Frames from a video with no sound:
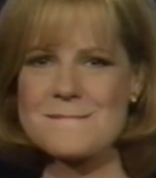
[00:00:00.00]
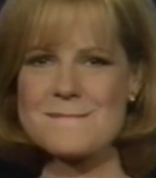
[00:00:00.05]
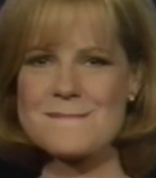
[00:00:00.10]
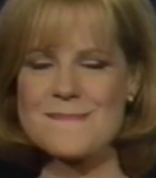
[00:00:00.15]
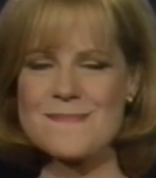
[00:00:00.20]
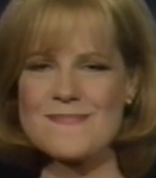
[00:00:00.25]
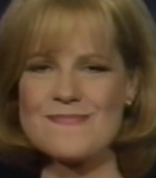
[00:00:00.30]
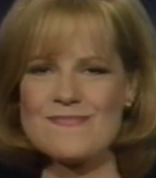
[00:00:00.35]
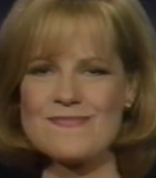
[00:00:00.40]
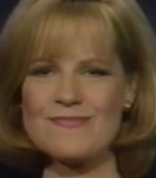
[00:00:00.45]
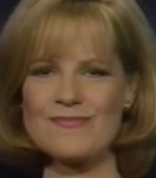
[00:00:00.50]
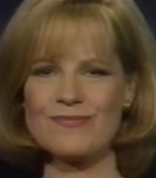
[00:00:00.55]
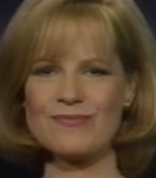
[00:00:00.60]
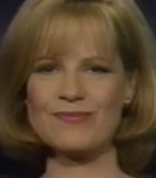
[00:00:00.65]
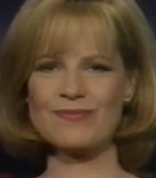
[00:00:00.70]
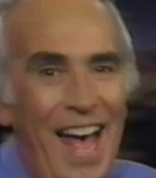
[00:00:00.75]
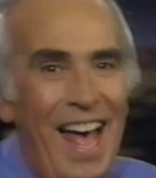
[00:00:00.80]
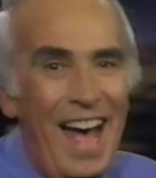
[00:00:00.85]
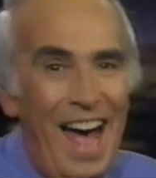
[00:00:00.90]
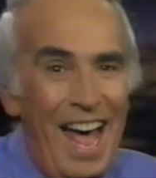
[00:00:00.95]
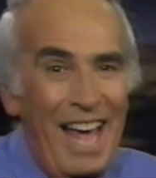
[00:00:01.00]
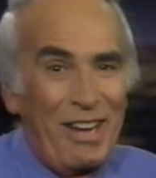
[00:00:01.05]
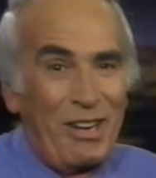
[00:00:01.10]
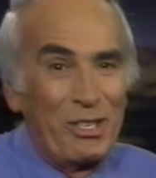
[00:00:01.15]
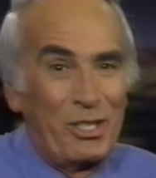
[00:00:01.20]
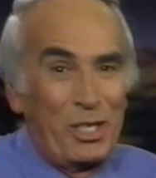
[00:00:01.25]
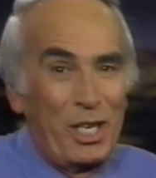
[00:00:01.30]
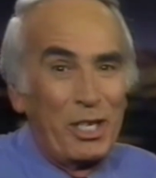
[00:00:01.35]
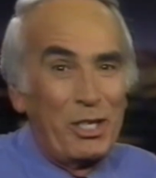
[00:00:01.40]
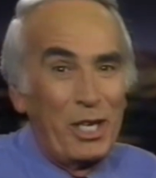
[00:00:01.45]
Well, I
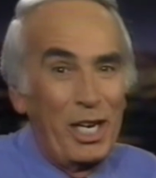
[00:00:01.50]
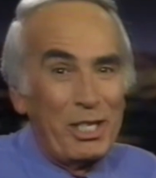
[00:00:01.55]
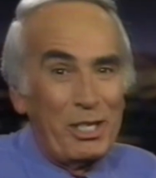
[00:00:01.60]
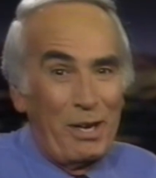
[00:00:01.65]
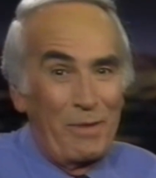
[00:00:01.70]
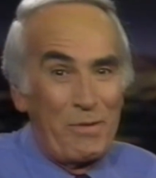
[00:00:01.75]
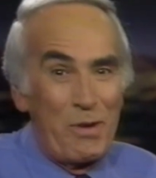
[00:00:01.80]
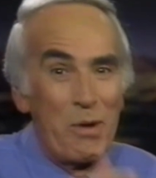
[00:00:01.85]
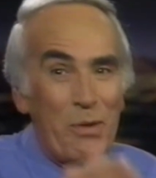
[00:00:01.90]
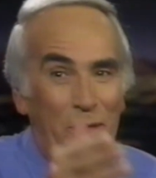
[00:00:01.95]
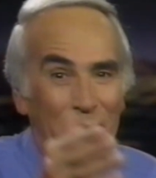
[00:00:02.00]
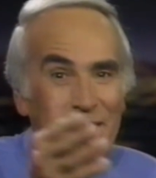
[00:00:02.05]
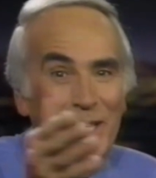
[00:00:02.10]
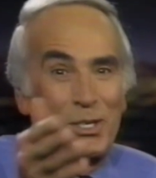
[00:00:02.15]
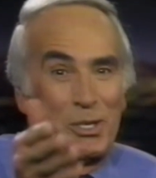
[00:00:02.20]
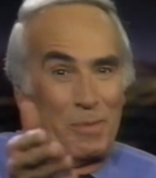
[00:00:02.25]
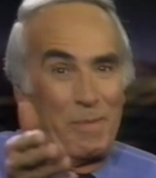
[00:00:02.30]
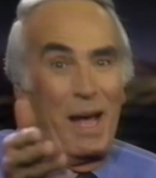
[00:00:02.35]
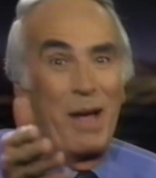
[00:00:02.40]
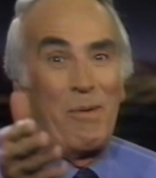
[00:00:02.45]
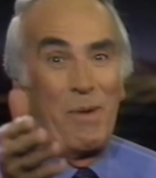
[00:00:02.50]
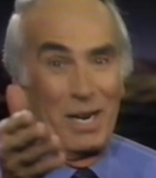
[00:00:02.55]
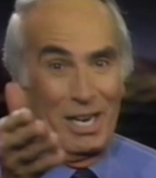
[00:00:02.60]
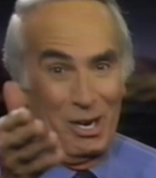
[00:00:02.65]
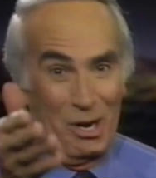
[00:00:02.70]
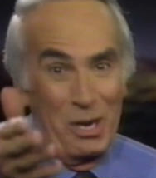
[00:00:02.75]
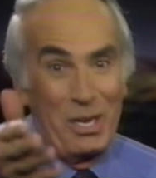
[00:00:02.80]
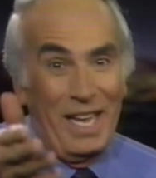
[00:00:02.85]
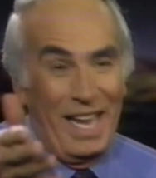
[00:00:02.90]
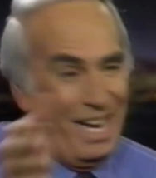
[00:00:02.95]
could suggest a few things you might want
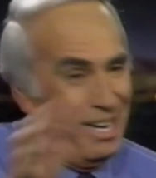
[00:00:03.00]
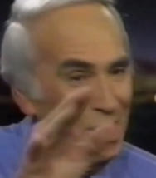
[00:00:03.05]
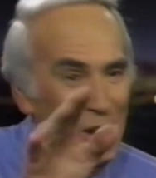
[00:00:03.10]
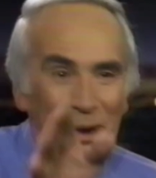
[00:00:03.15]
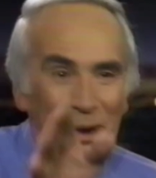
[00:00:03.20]
to look at. No.